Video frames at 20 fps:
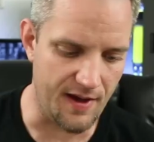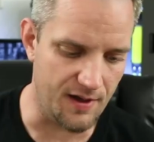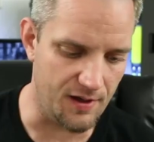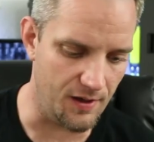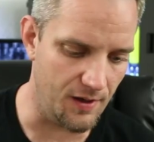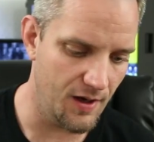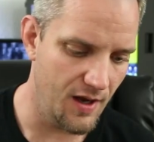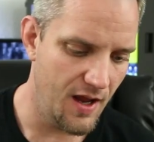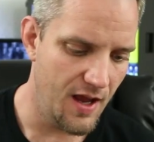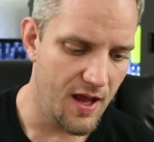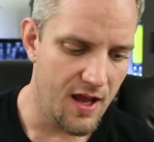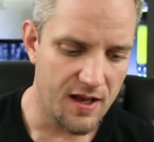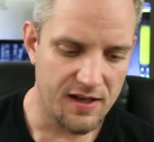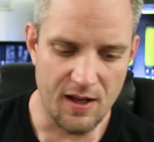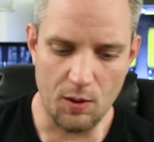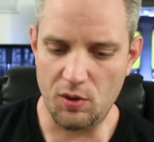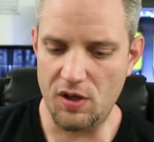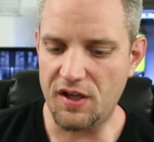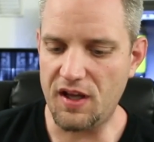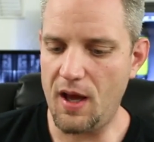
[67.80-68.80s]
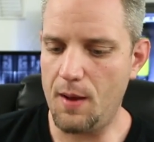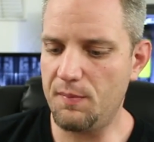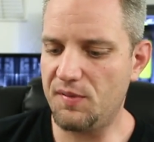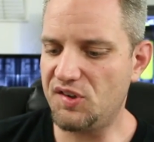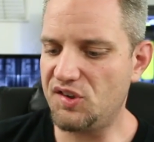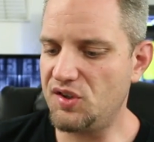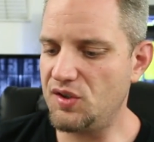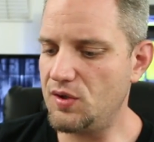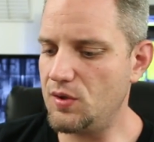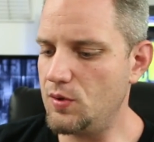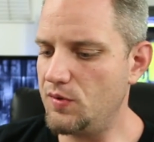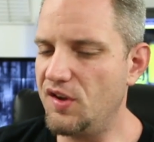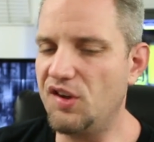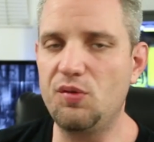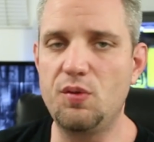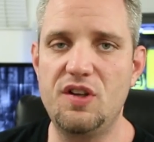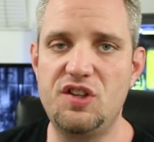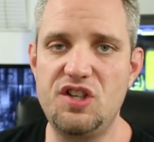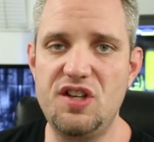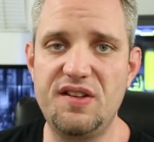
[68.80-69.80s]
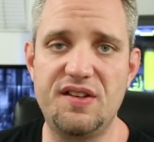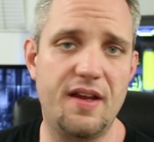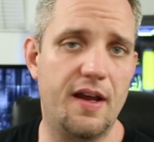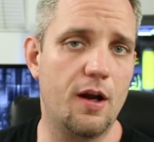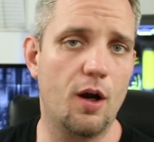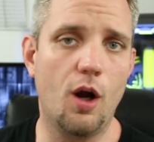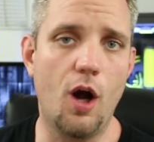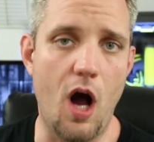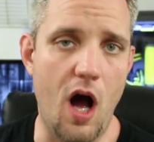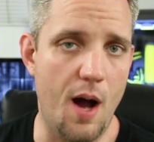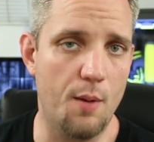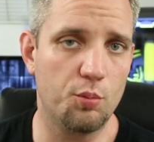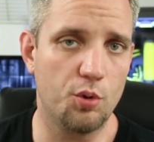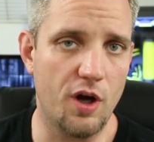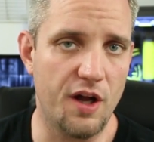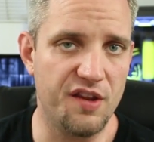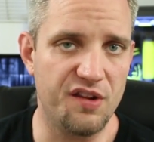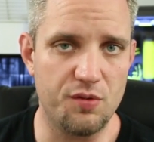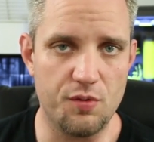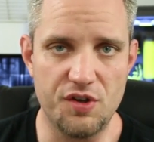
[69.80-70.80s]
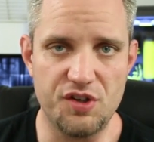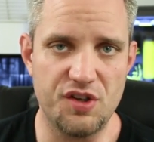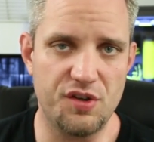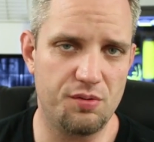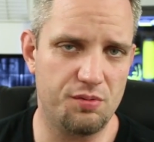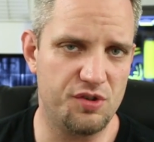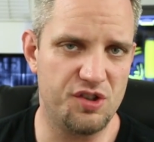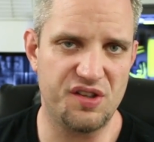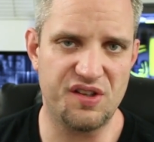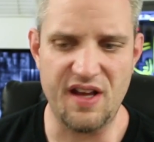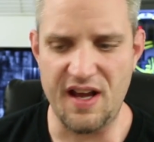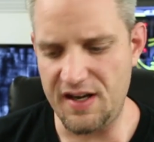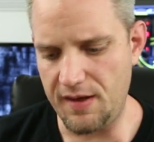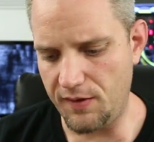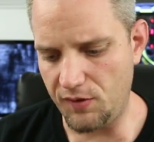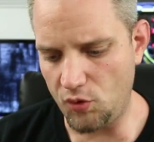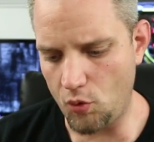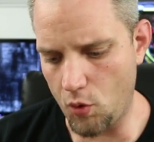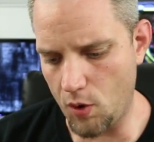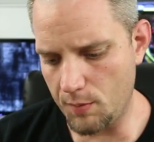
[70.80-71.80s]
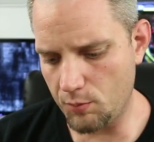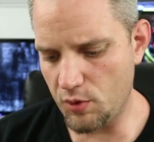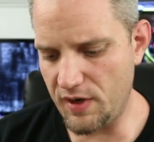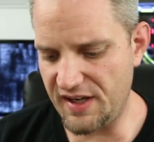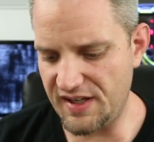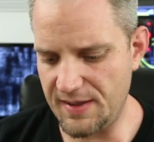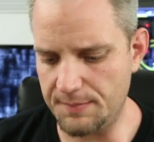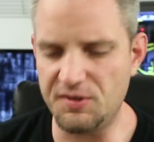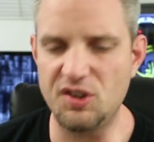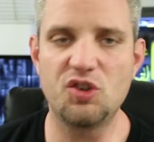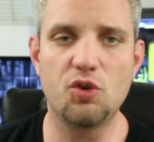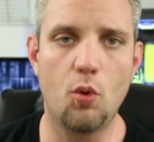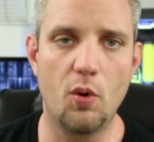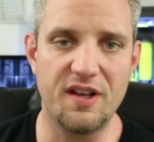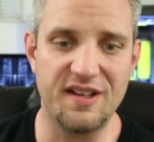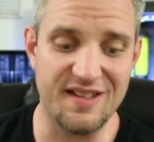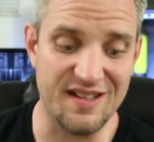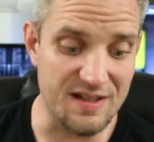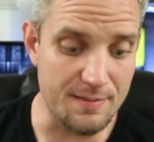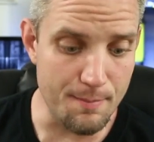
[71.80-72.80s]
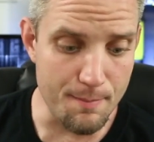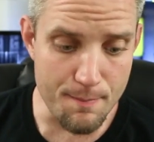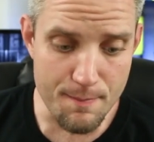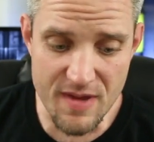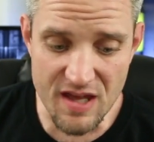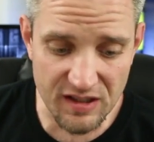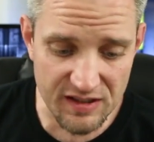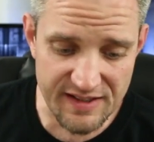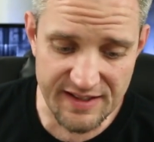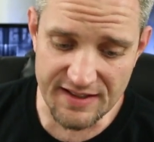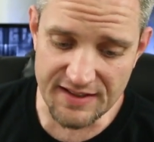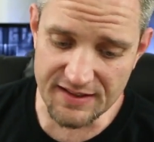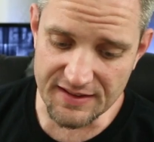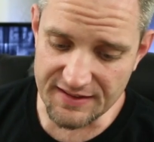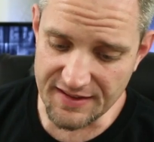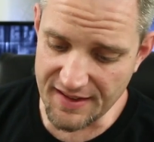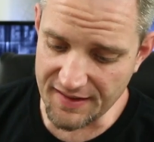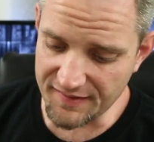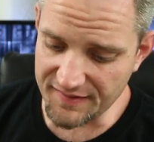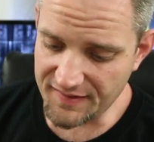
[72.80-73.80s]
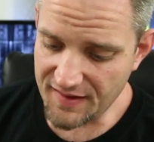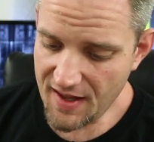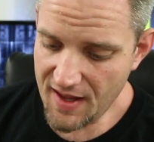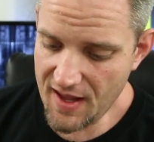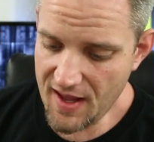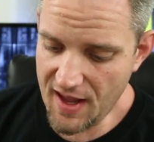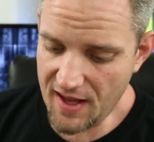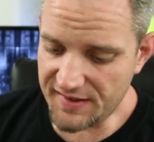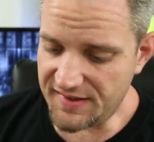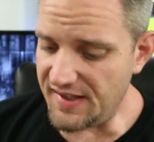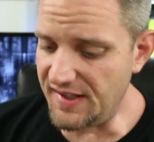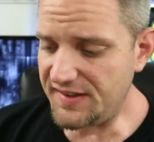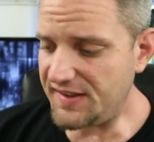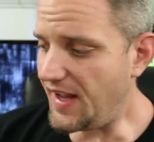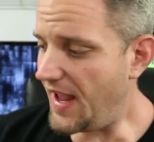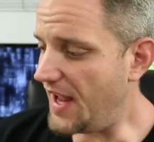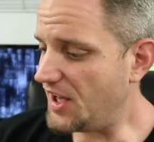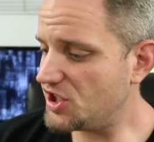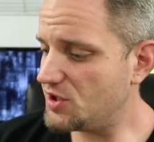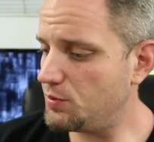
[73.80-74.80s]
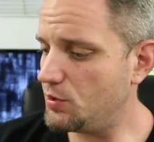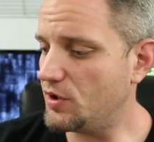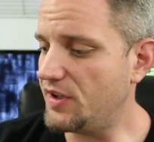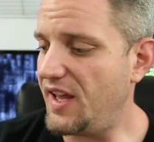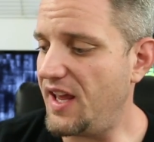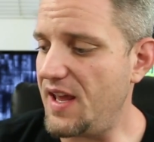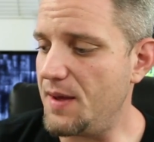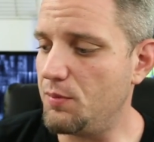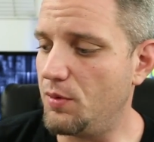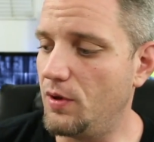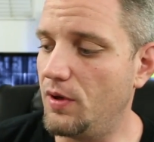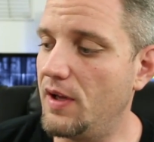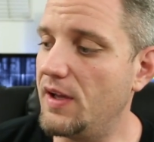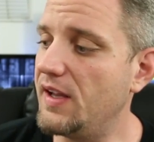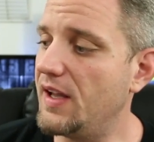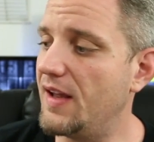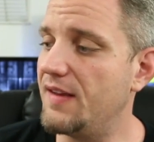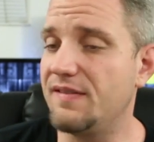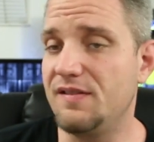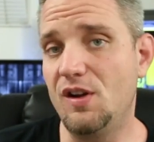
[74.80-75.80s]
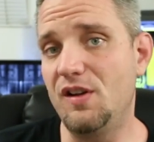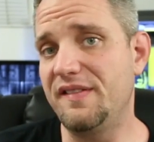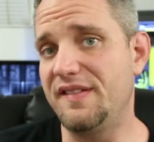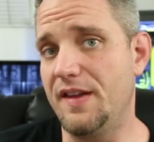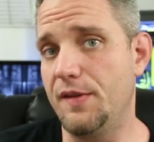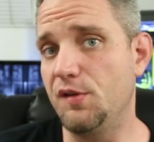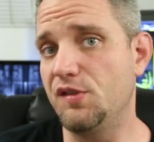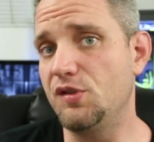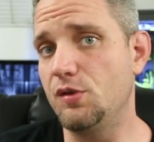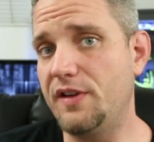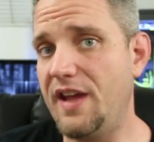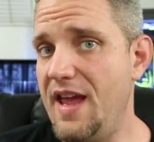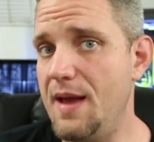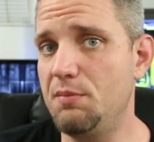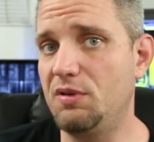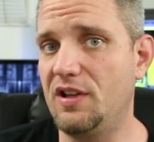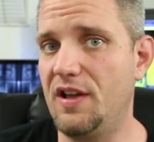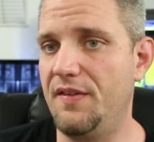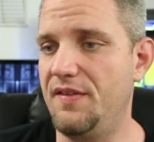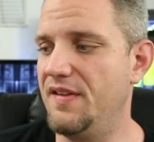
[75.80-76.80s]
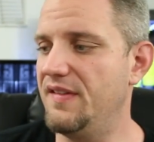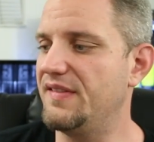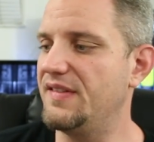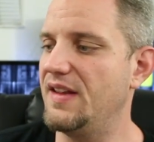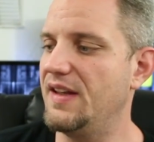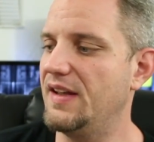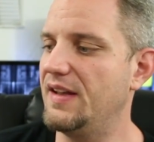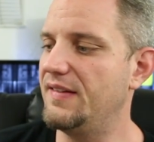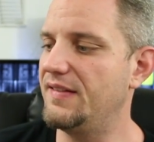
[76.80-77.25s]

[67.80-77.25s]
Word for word: Adder. Now, when it comes to the switches, they are Omron switches, which is kind of the norm, rated up to twenty million clicks. A detachable cable, you guys notice that, there's no cable on this thing.